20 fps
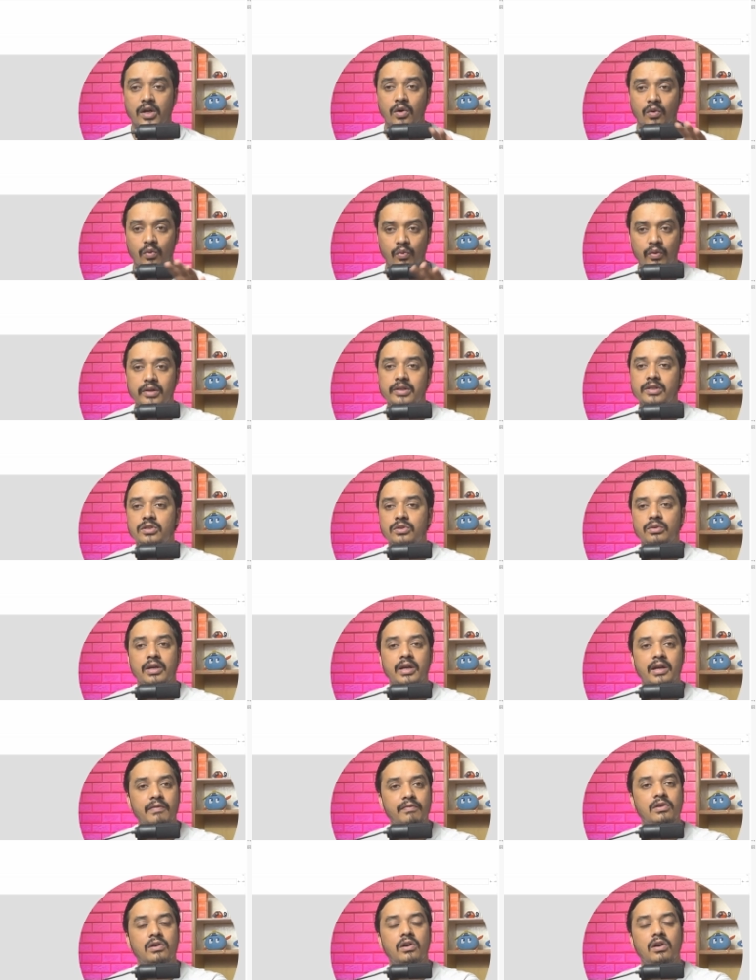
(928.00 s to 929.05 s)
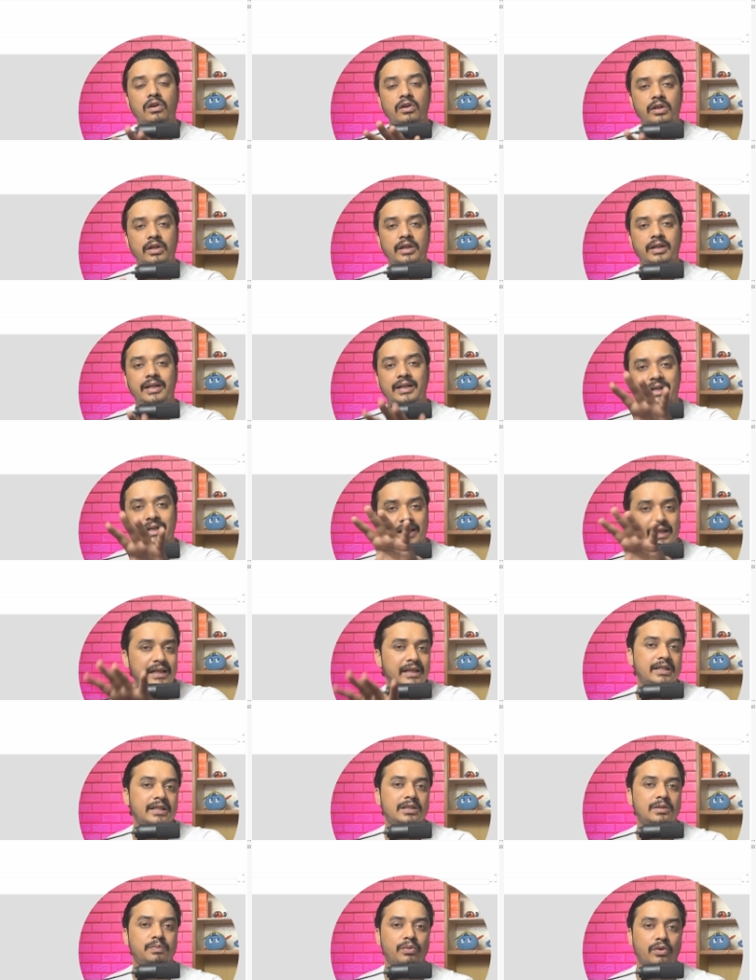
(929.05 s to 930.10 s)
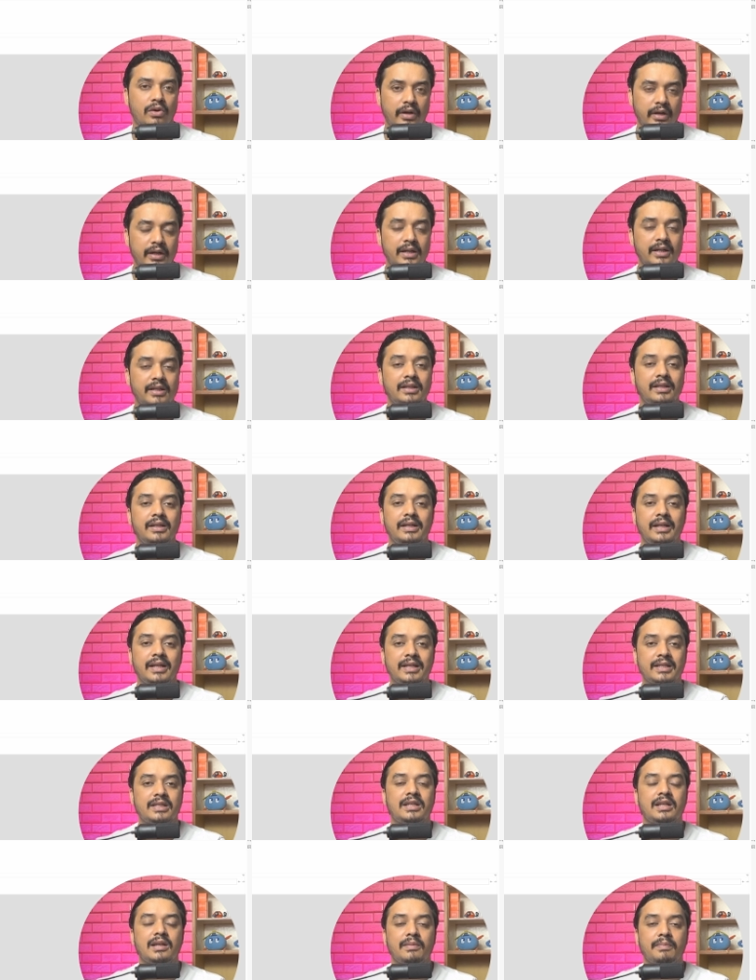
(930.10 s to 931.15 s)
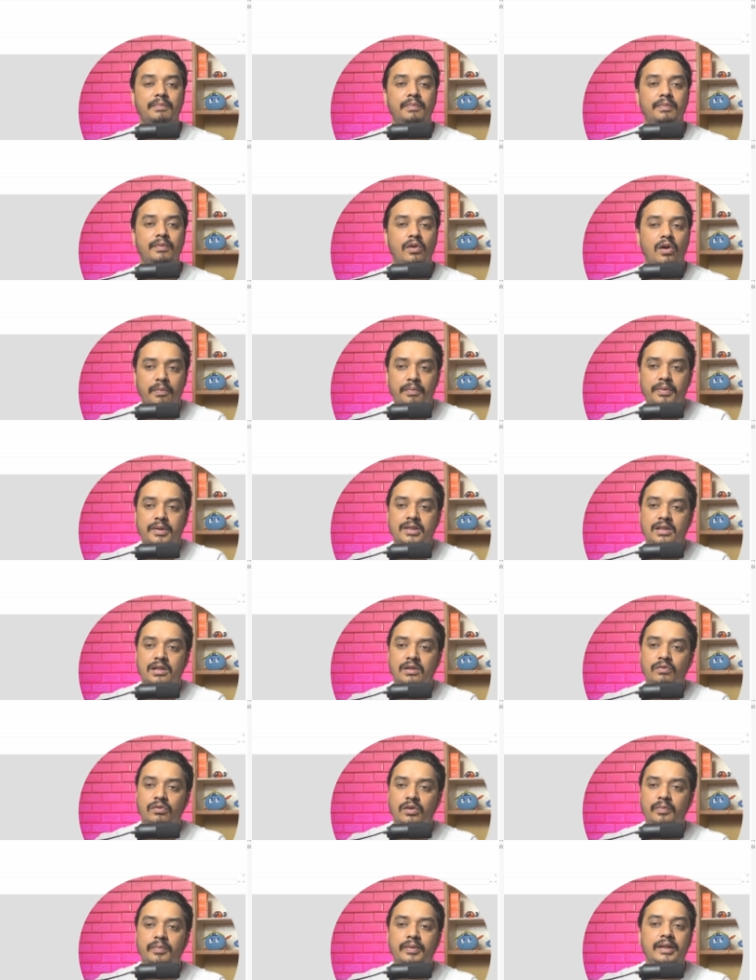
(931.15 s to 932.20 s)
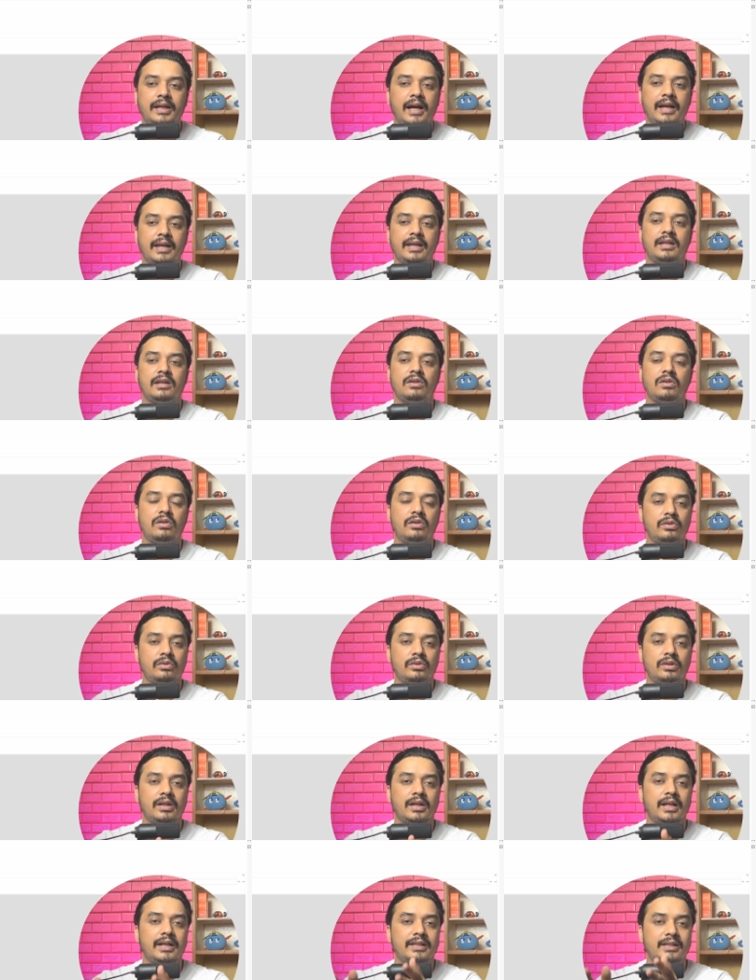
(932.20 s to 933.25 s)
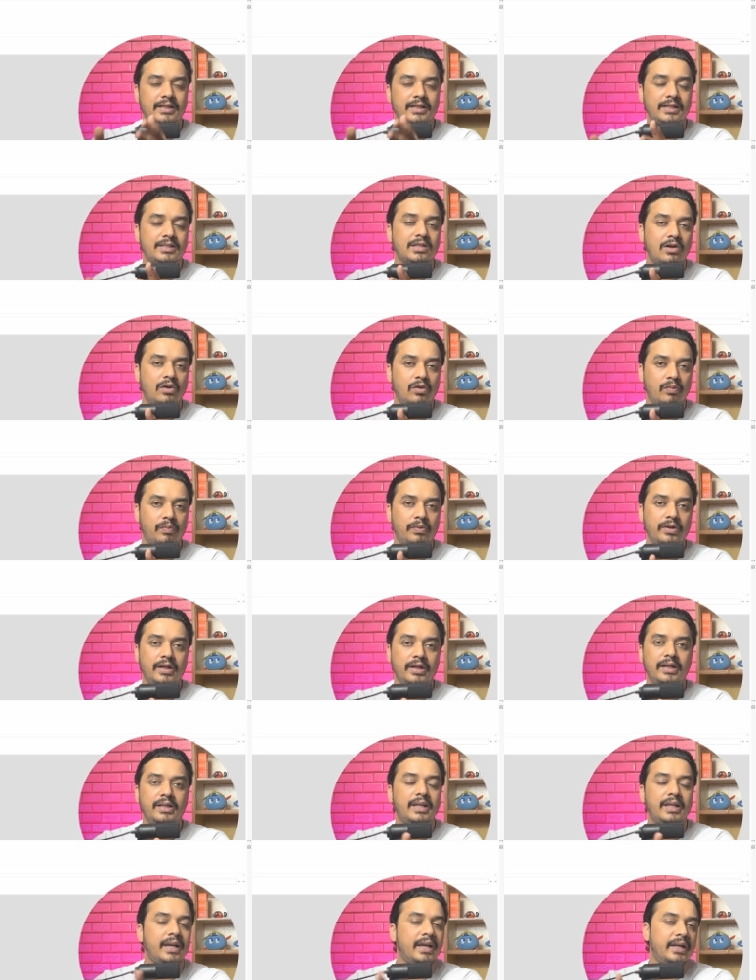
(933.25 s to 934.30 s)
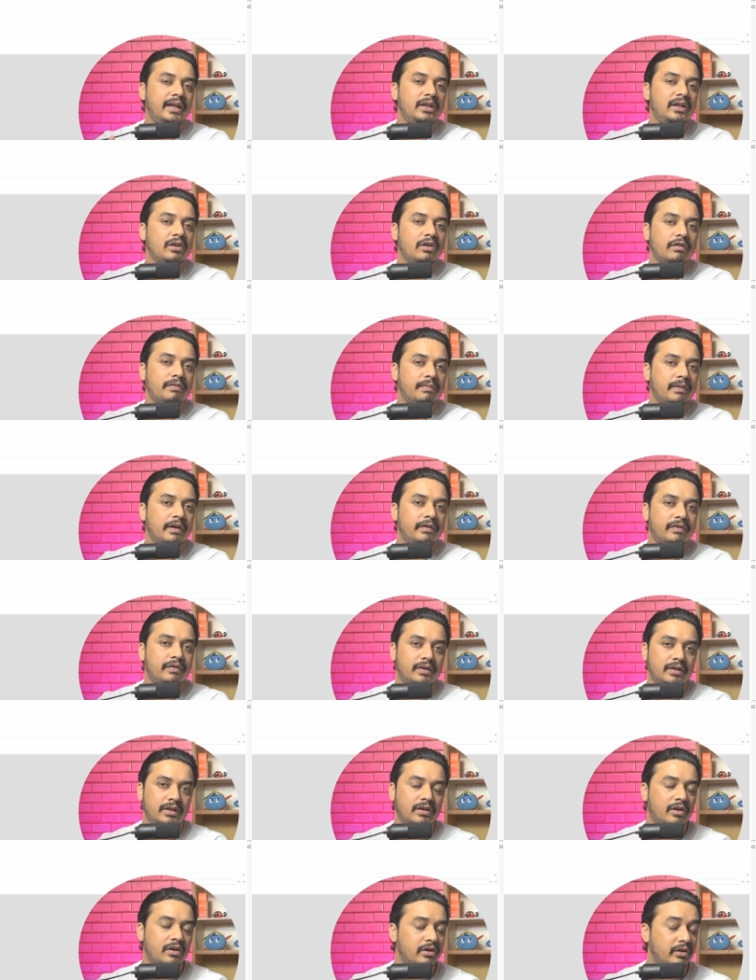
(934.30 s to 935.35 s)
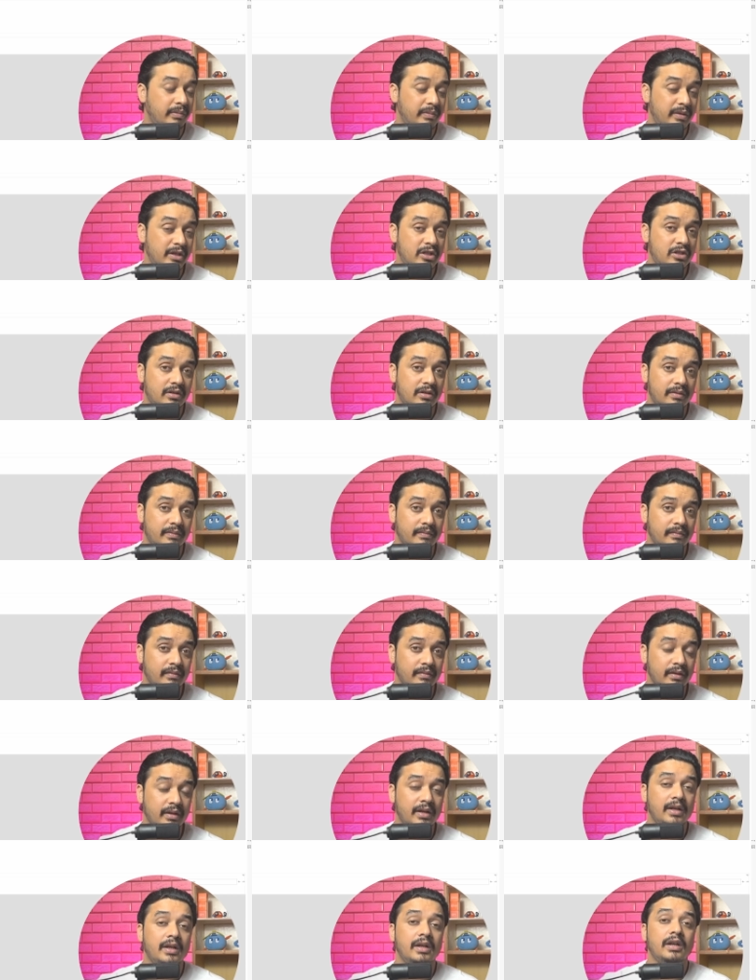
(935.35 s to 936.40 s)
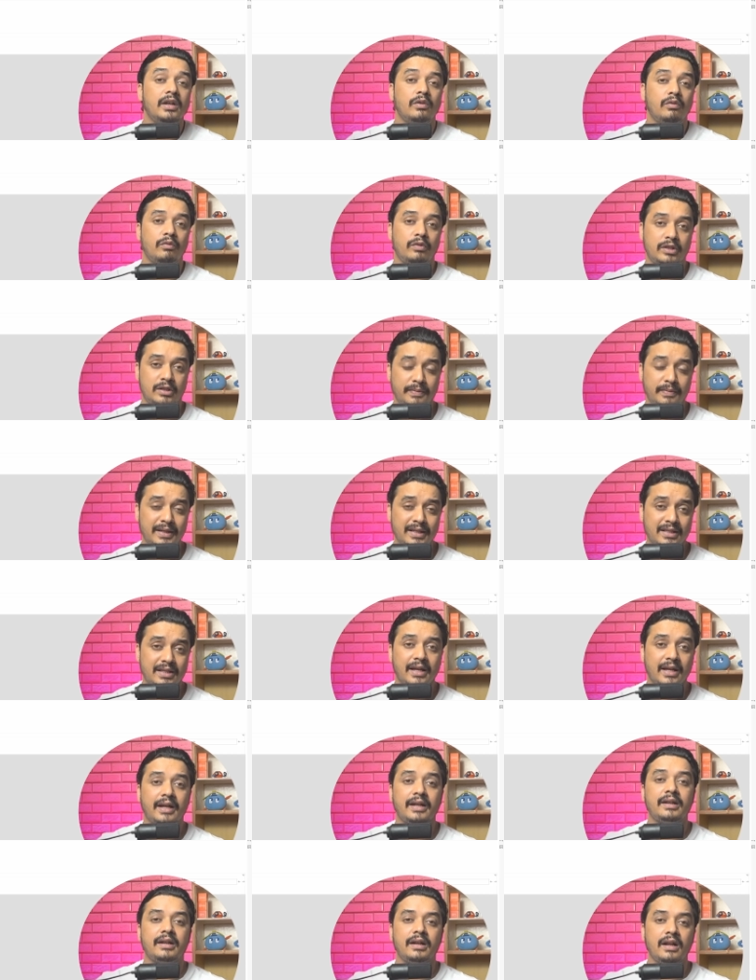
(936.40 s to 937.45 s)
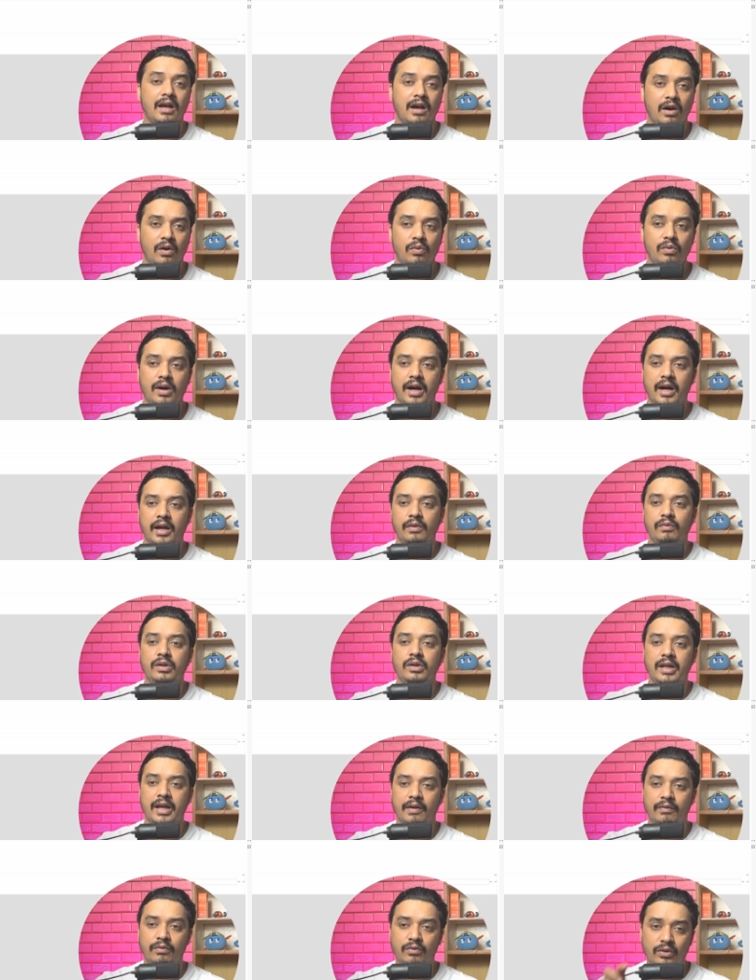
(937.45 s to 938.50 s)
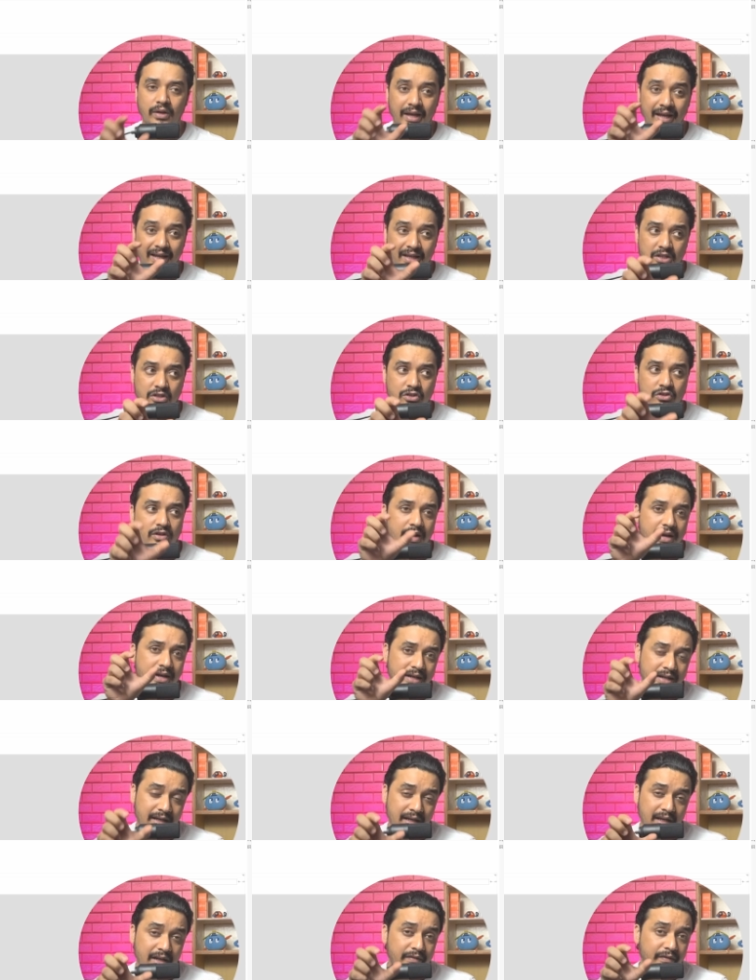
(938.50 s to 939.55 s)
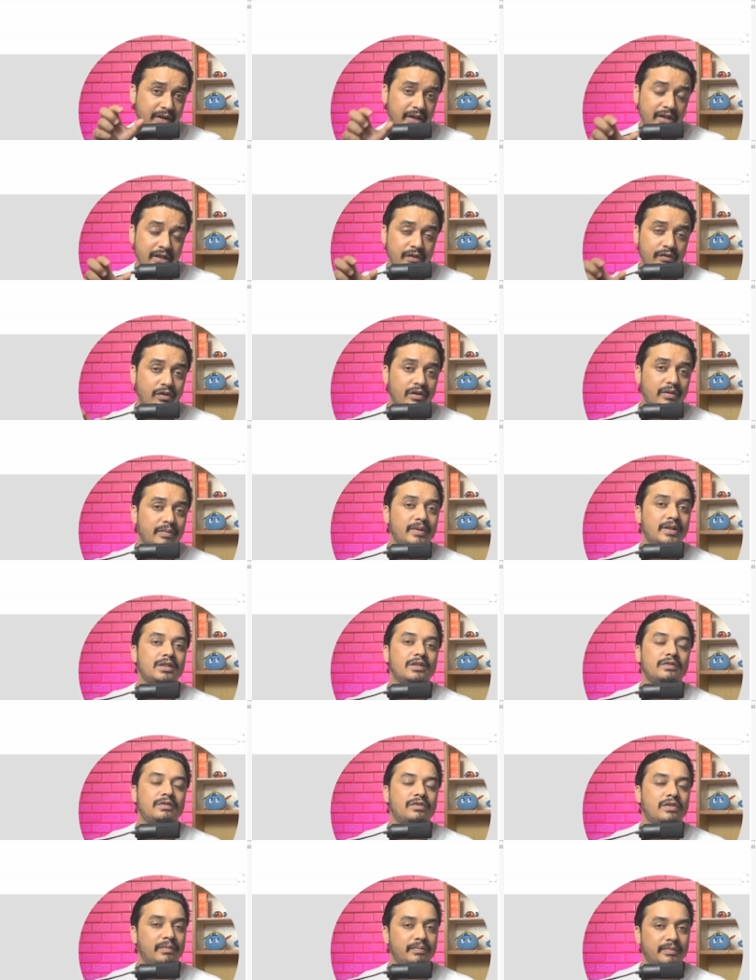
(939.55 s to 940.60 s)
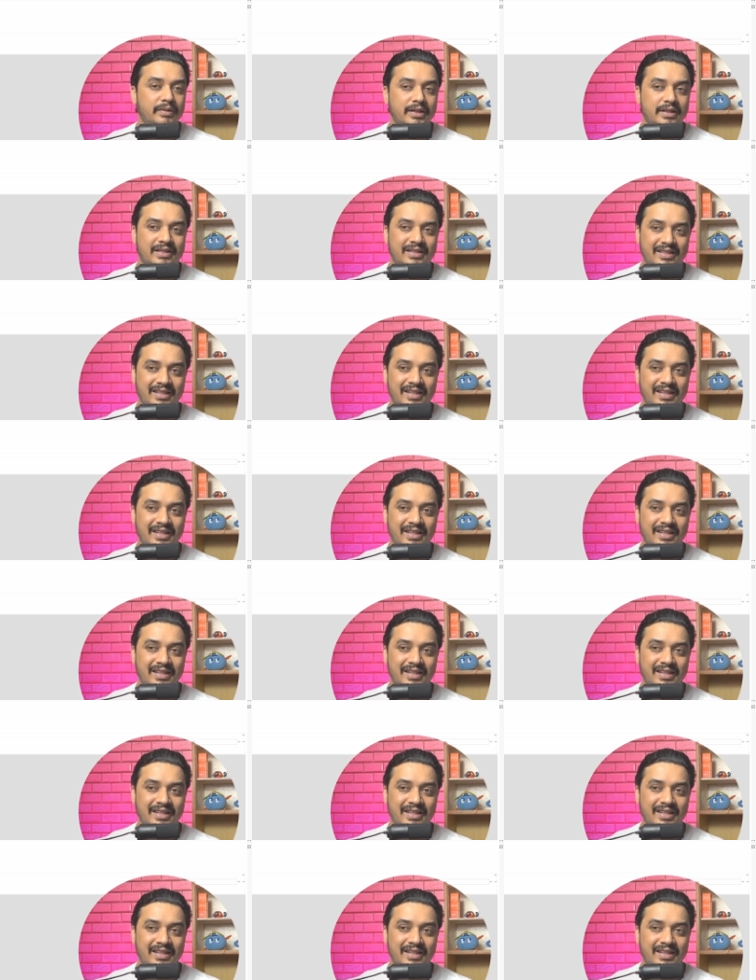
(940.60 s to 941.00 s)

once you have got till this point, the next step obviously would be, I cannot utilize this output in any of my further automation, which means that now I would have to extract relevant information from this.